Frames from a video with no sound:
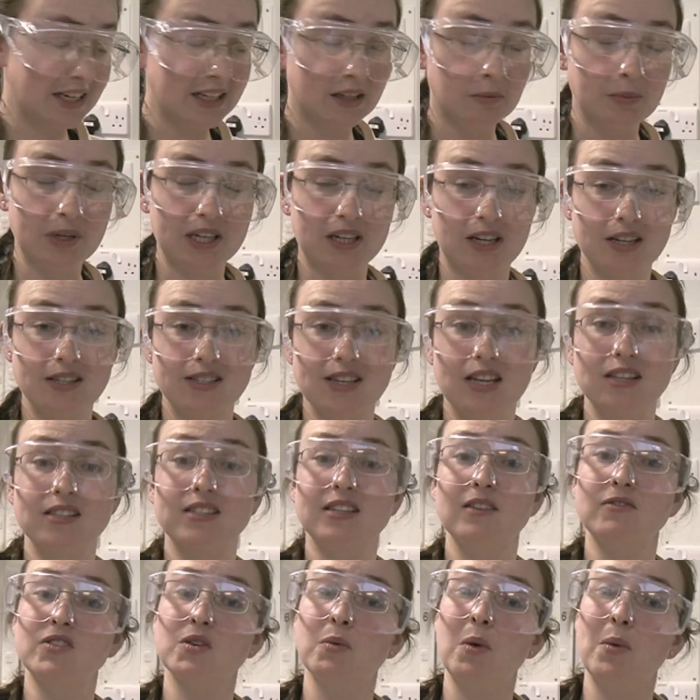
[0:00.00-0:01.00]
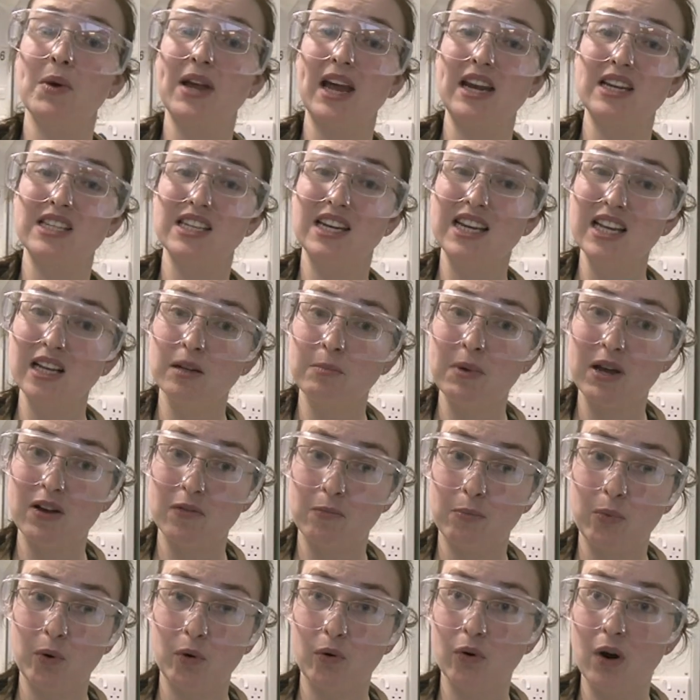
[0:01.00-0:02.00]
a little bit light sensitive, so what we're getting is a little bit
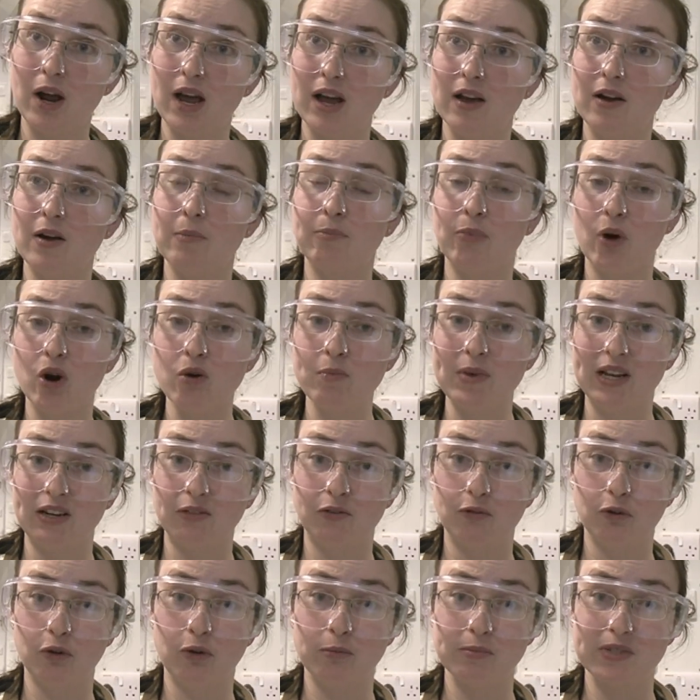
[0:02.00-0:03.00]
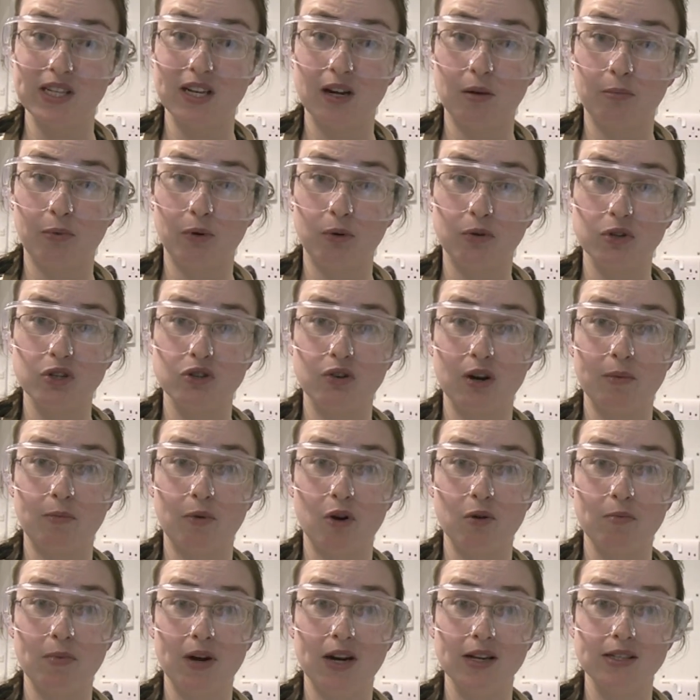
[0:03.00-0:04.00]
of bromine formed in our boron
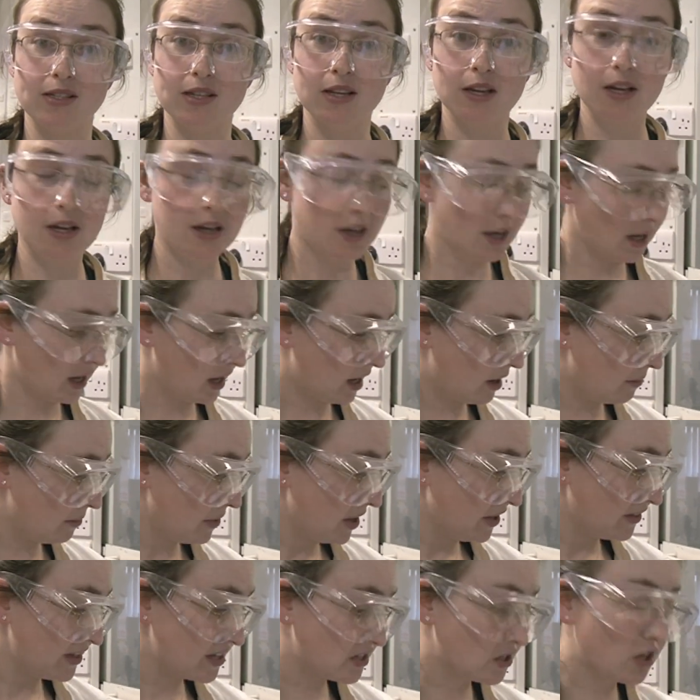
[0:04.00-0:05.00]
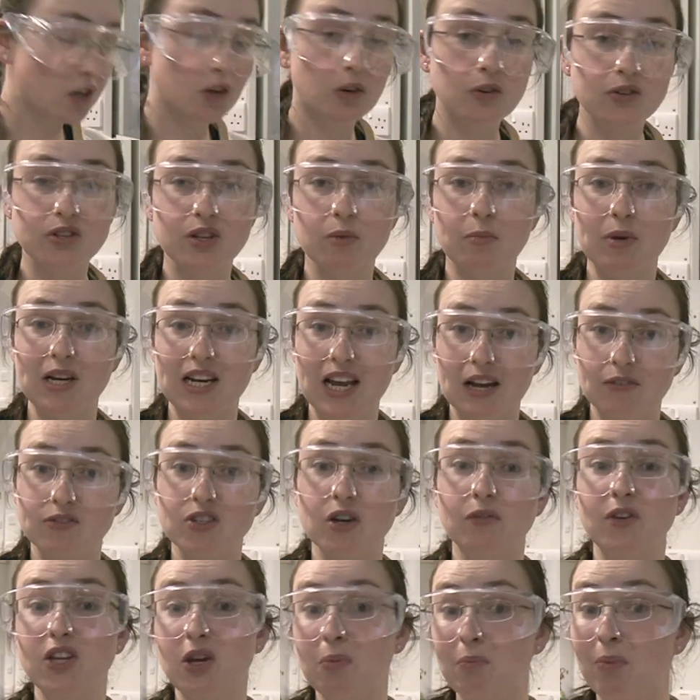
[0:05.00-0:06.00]
tribromide. This could also be
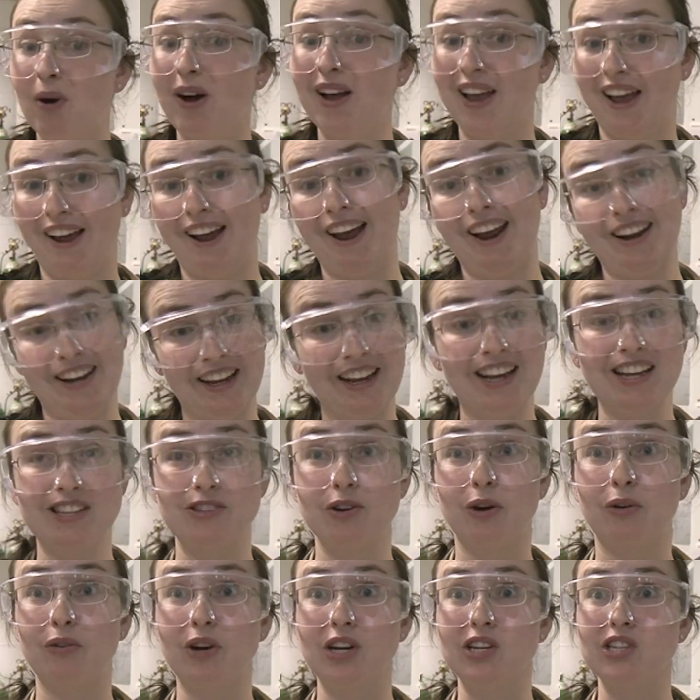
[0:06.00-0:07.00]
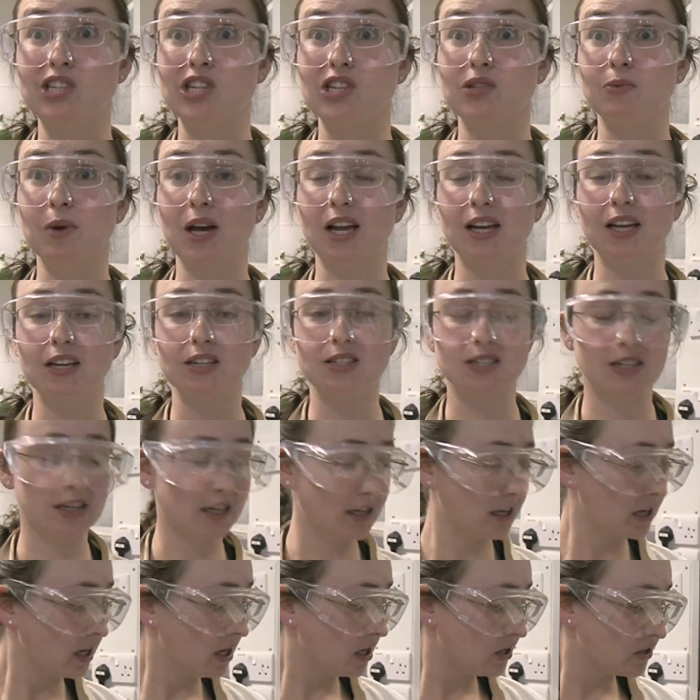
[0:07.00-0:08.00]
left over. You buy it and it is orange as well,
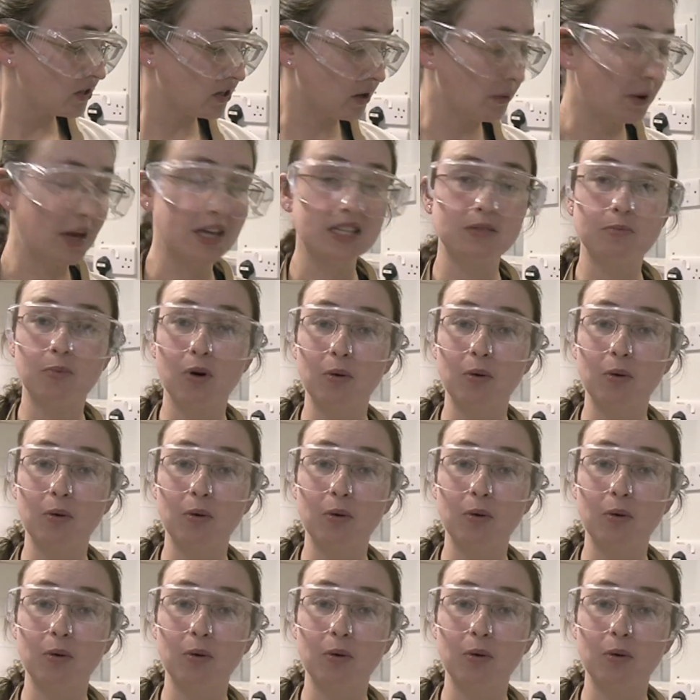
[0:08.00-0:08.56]
actually. So it's